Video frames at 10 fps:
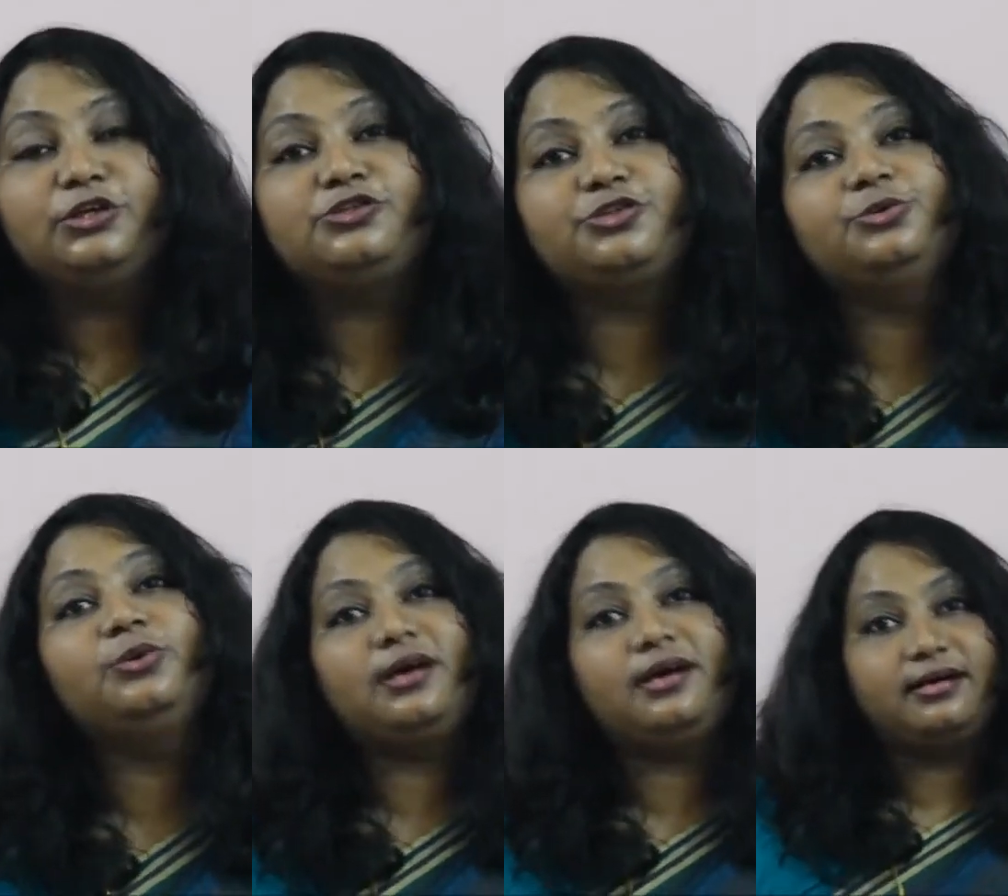through
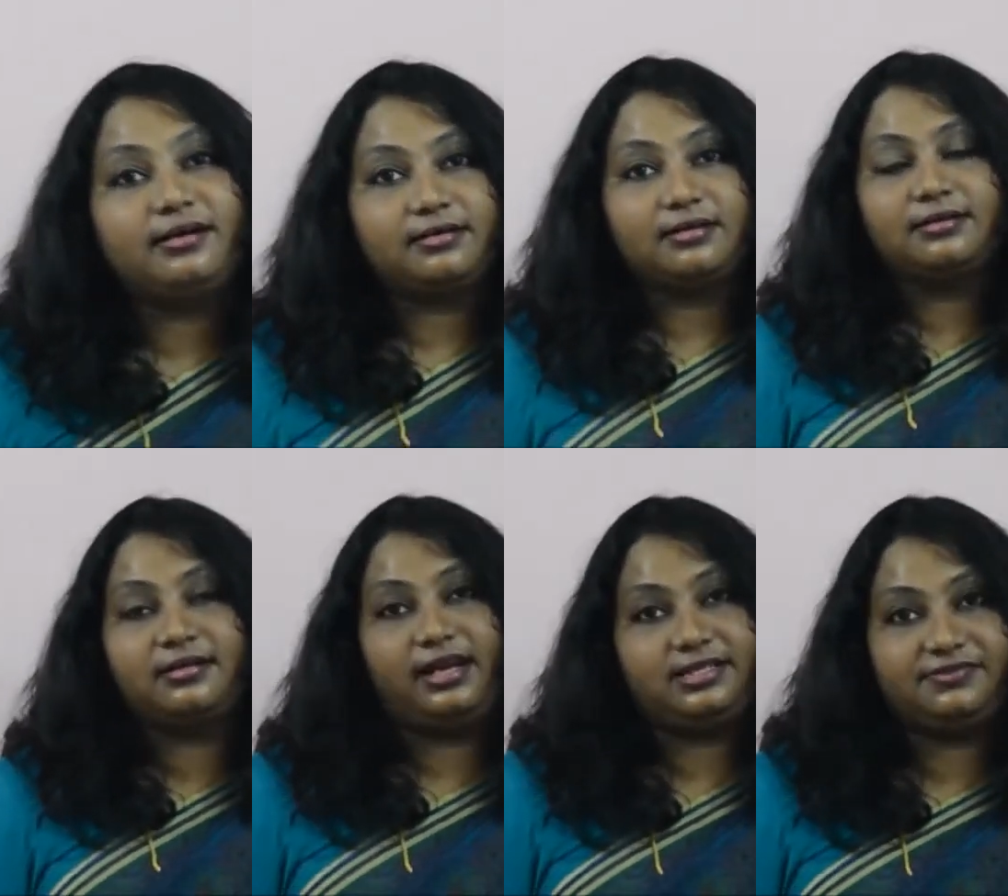her
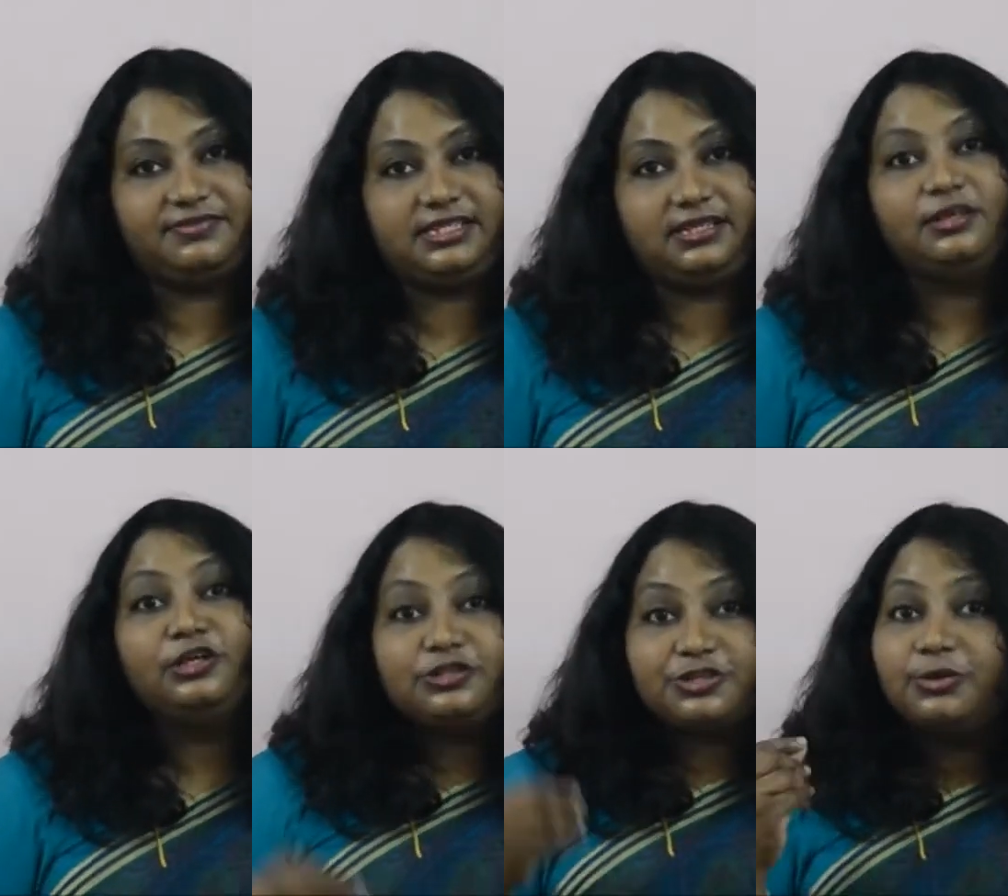creativity,
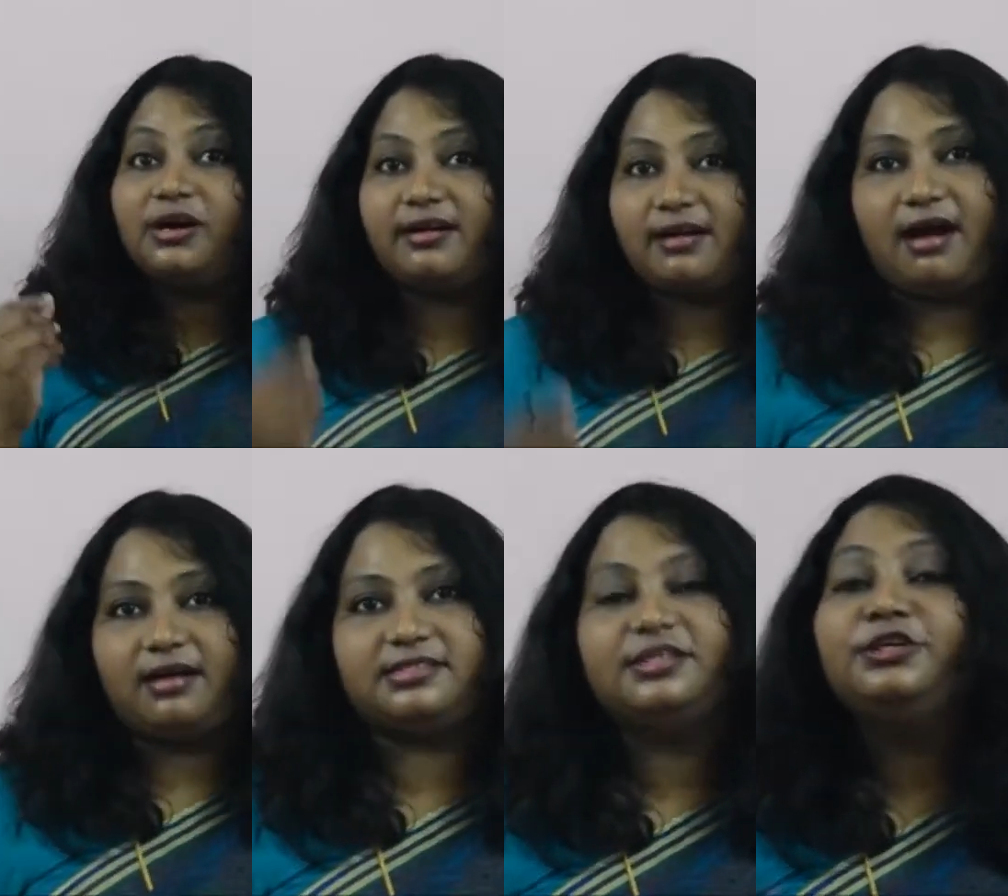through her
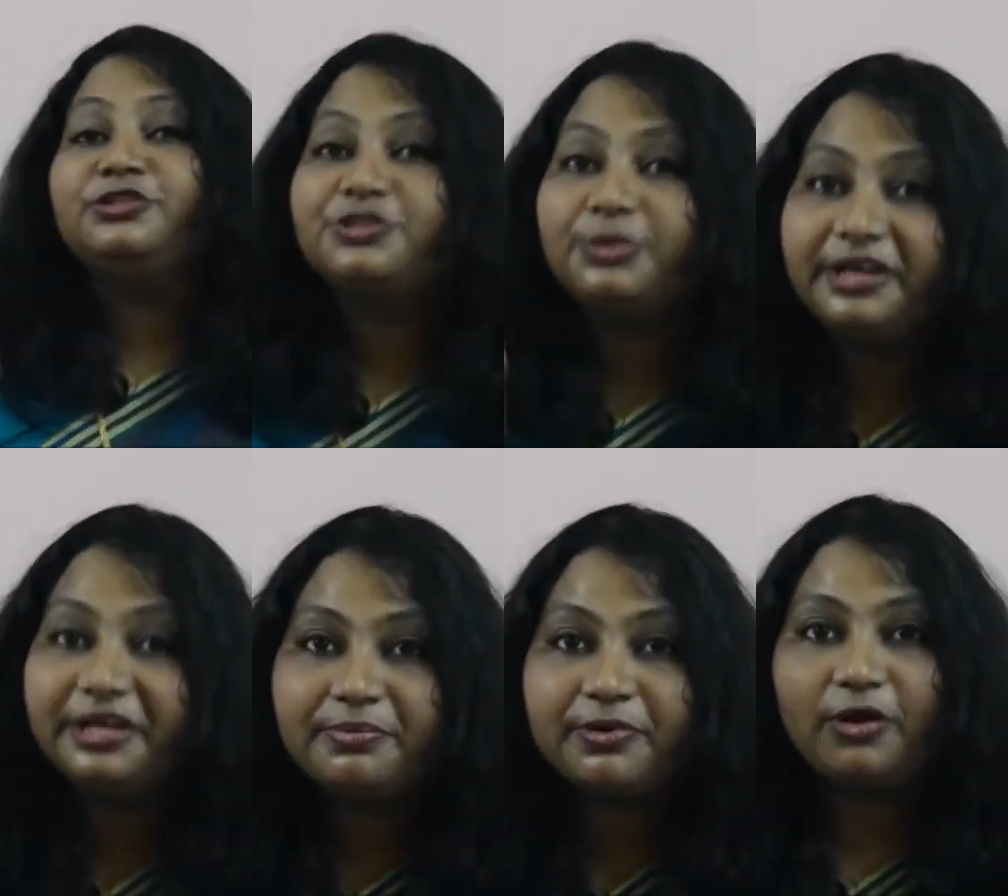art, through her
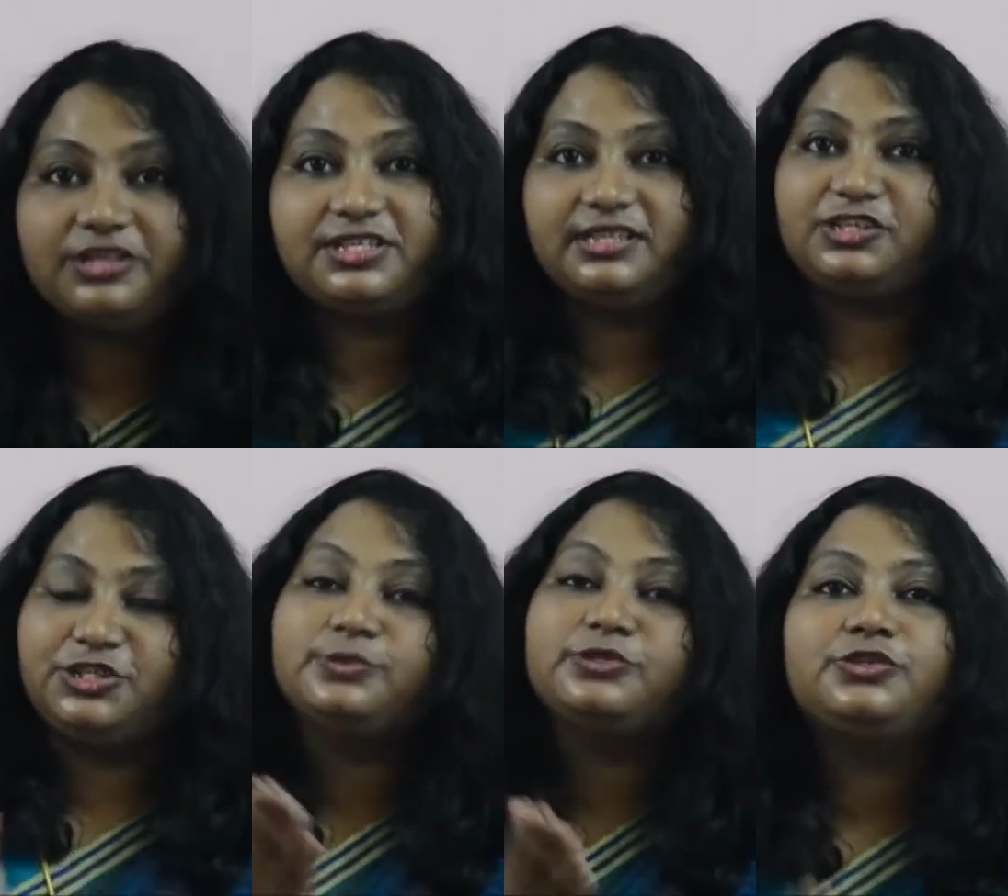embroidery that she
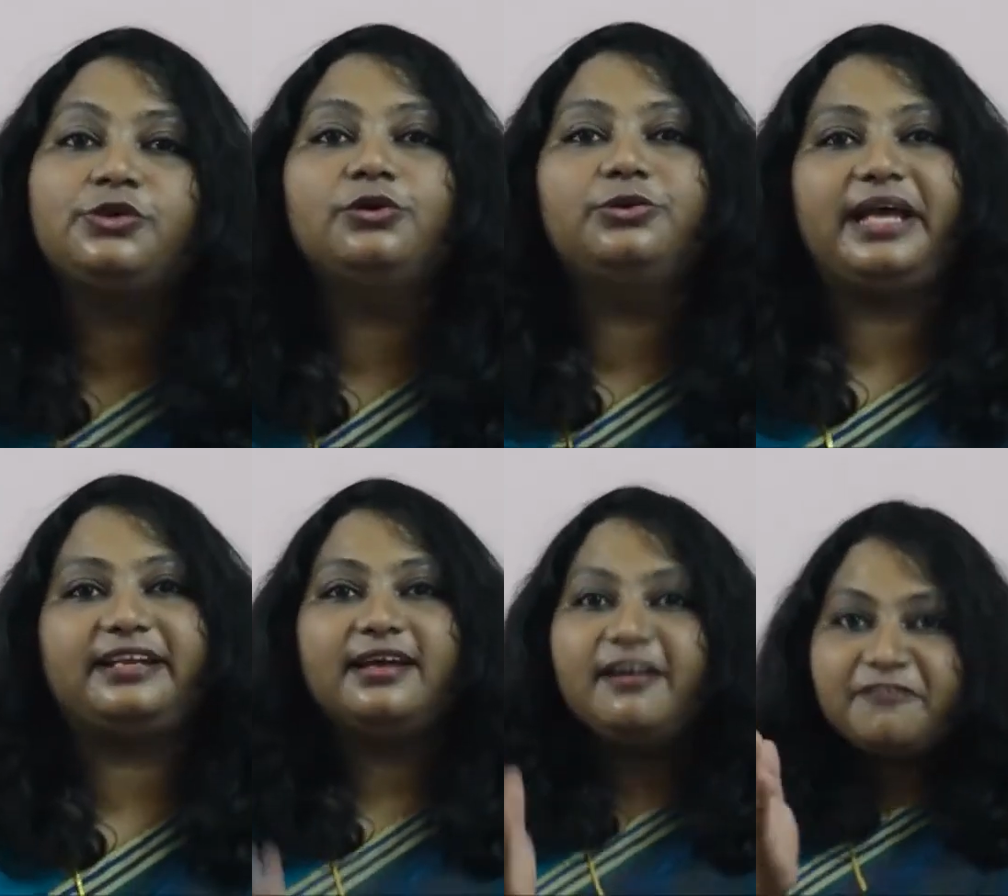was so good at.